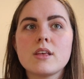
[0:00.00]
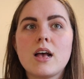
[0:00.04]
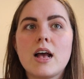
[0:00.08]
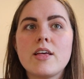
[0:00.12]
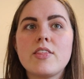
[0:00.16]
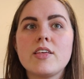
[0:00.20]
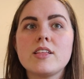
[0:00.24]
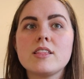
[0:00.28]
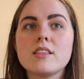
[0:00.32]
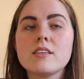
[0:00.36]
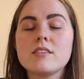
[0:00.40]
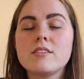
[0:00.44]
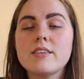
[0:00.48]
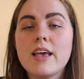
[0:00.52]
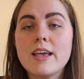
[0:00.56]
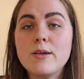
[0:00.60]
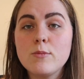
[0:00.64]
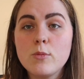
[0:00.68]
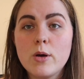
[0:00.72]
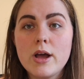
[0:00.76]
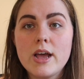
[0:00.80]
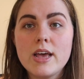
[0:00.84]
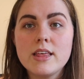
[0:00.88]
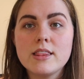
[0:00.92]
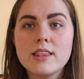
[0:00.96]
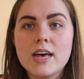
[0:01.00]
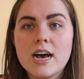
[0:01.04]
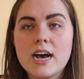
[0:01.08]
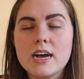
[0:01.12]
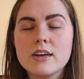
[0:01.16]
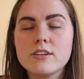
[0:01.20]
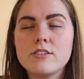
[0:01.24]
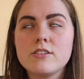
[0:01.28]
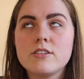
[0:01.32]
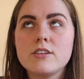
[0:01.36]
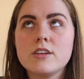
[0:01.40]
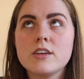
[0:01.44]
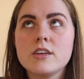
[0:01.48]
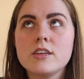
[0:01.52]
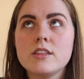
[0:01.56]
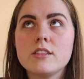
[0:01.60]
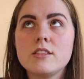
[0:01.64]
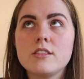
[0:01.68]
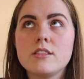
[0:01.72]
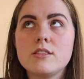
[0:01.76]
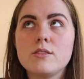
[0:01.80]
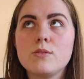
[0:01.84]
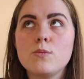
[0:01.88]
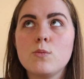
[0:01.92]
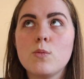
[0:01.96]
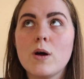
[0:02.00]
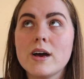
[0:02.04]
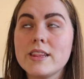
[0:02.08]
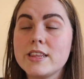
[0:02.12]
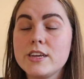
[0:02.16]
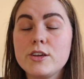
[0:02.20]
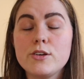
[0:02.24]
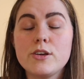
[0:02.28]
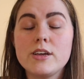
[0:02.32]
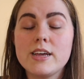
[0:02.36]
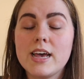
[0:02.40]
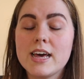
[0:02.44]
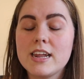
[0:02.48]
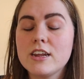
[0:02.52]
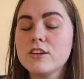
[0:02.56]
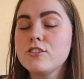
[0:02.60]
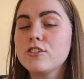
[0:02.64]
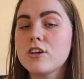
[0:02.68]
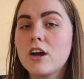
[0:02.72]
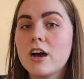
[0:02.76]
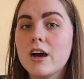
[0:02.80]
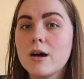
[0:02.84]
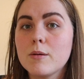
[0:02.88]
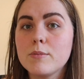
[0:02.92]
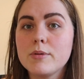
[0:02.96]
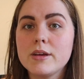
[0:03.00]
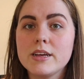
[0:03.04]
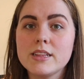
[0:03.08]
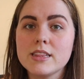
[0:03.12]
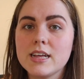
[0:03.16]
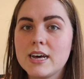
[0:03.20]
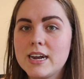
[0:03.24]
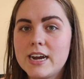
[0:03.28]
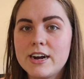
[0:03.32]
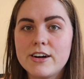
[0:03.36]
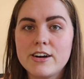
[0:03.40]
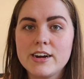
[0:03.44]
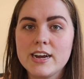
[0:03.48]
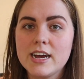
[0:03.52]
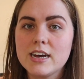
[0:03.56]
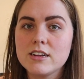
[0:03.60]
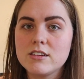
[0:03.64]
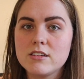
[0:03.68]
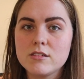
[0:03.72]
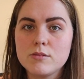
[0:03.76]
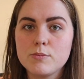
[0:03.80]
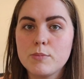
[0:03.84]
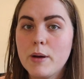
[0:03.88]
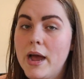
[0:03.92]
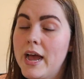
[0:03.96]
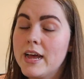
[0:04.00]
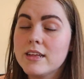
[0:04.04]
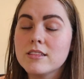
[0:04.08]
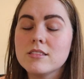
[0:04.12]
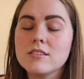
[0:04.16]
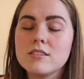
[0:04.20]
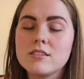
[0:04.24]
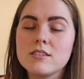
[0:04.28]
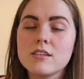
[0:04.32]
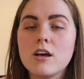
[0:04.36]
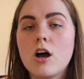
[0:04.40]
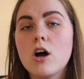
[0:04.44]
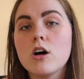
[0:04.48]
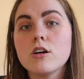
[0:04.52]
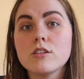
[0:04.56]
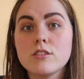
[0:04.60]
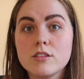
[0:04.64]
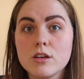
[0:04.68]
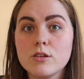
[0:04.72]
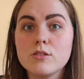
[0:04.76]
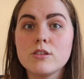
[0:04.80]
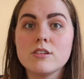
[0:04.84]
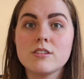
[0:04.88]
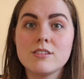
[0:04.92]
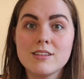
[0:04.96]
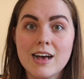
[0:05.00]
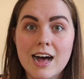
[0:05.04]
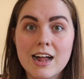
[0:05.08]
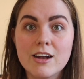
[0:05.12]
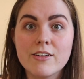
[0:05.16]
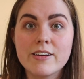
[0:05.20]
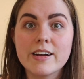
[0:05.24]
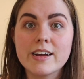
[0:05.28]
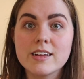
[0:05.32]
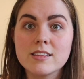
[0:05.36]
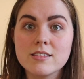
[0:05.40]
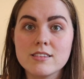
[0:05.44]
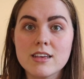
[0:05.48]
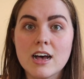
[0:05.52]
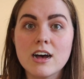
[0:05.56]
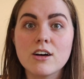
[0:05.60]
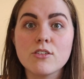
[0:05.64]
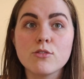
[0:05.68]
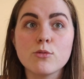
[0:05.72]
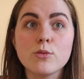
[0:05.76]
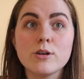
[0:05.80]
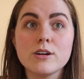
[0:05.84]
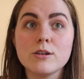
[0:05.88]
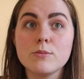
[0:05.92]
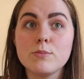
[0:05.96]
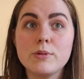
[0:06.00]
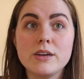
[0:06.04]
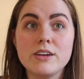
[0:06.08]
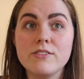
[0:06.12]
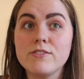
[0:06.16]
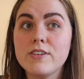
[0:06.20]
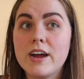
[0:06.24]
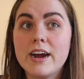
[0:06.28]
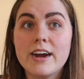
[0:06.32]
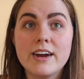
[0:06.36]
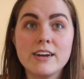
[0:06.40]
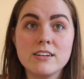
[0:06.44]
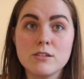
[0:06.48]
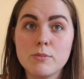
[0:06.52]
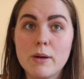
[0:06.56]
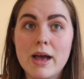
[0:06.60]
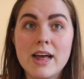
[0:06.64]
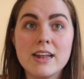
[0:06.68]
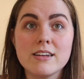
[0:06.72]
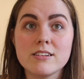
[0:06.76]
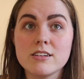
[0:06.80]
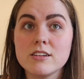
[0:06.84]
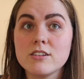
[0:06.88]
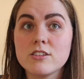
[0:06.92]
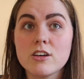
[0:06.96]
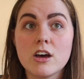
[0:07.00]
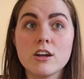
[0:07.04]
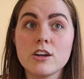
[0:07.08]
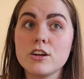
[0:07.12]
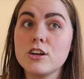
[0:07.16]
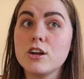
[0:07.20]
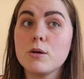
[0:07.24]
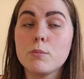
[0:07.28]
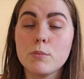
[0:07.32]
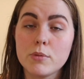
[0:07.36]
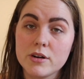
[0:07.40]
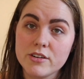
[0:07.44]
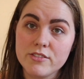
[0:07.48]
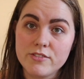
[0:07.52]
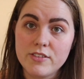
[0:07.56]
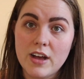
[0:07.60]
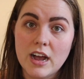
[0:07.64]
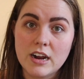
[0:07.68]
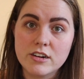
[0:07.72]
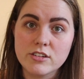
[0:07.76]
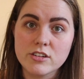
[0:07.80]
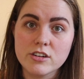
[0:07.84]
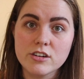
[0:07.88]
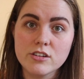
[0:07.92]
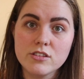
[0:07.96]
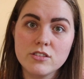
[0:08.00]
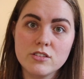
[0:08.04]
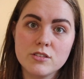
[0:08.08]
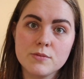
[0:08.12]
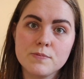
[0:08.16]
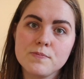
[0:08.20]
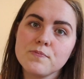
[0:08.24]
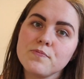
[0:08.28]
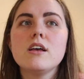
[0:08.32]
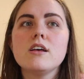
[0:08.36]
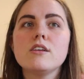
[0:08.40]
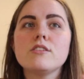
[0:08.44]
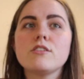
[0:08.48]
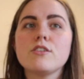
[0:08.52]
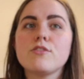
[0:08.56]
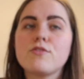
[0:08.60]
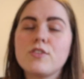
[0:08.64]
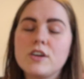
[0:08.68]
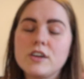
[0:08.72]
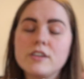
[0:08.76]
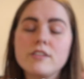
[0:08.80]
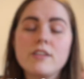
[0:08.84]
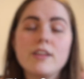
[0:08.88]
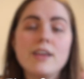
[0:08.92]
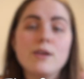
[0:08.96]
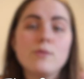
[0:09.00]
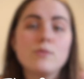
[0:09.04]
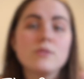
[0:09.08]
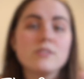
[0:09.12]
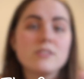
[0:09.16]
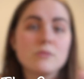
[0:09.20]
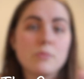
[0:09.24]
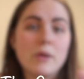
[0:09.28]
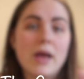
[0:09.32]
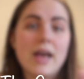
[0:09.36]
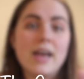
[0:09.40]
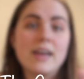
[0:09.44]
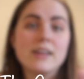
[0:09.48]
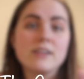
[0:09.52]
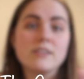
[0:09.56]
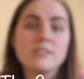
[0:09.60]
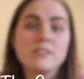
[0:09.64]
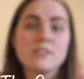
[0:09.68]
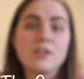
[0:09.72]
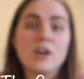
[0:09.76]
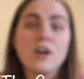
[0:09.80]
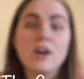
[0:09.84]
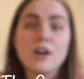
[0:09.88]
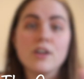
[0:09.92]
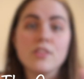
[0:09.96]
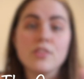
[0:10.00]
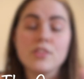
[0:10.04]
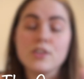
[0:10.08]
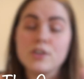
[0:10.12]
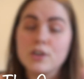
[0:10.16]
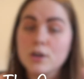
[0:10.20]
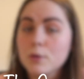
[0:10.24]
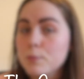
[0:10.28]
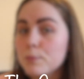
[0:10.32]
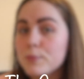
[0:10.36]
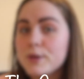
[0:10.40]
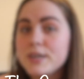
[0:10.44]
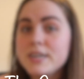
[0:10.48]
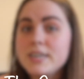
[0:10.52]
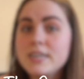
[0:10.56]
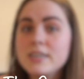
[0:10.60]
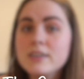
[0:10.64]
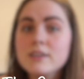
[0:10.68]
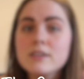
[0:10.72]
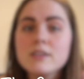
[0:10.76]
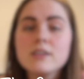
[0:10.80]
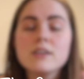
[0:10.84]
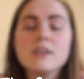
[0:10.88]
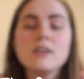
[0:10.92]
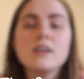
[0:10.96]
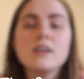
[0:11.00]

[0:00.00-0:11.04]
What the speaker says: I think the same way that whether you can get a job in that area depends, also the salary itself will be very dependent on a number of factors. So firstly, it will depend on the company.